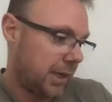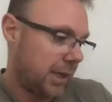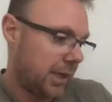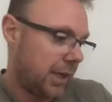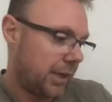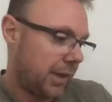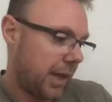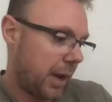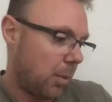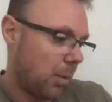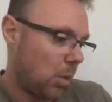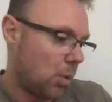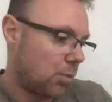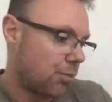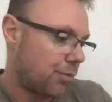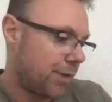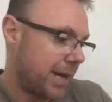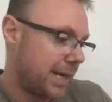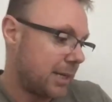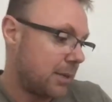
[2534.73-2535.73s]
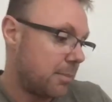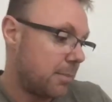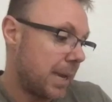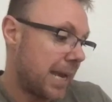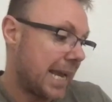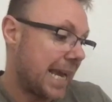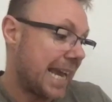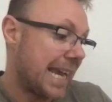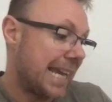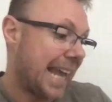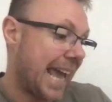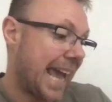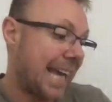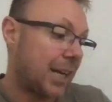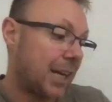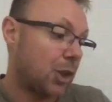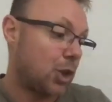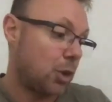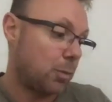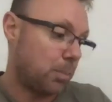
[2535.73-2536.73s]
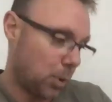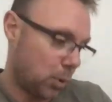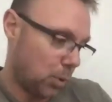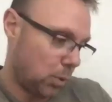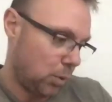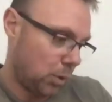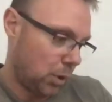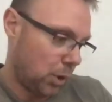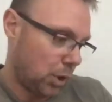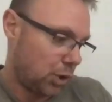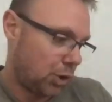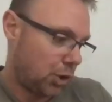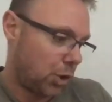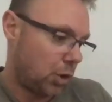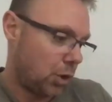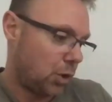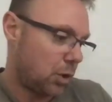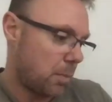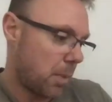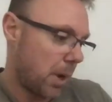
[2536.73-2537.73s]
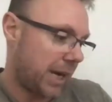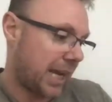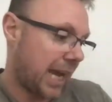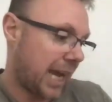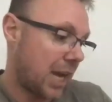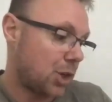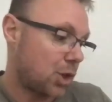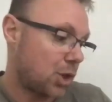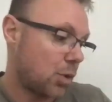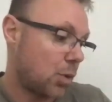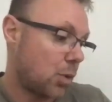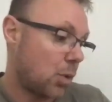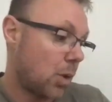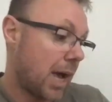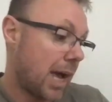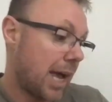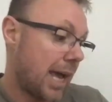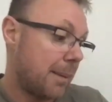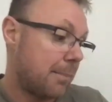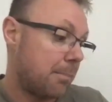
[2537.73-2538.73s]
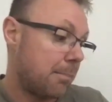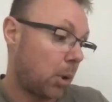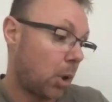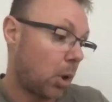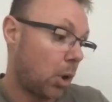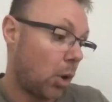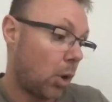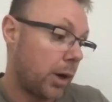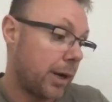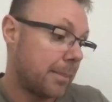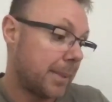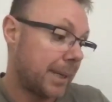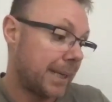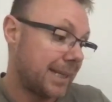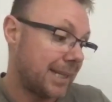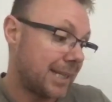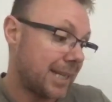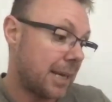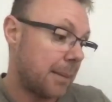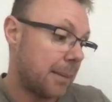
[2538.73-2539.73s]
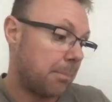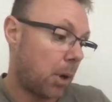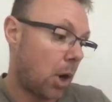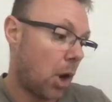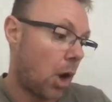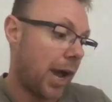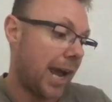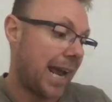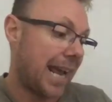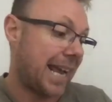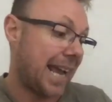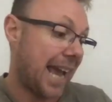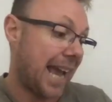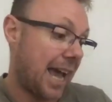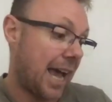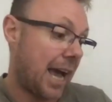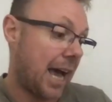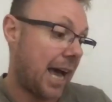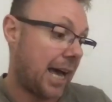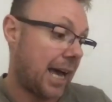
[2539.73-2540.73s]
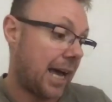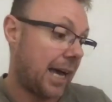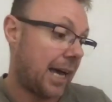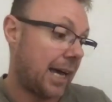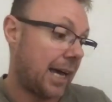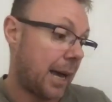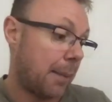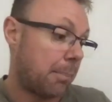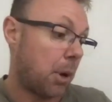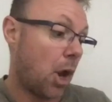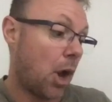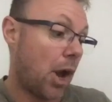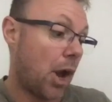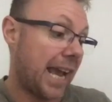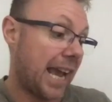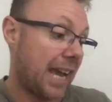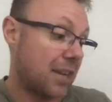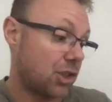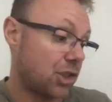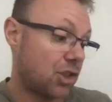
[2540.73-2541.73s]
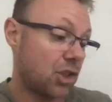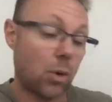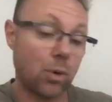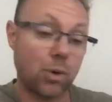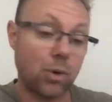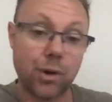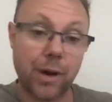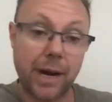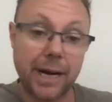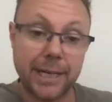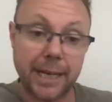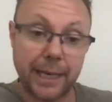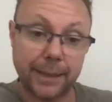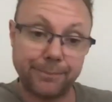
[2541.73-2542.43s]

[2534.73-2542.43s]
that will render me ineligible due to my casual employment applying as a sole trader?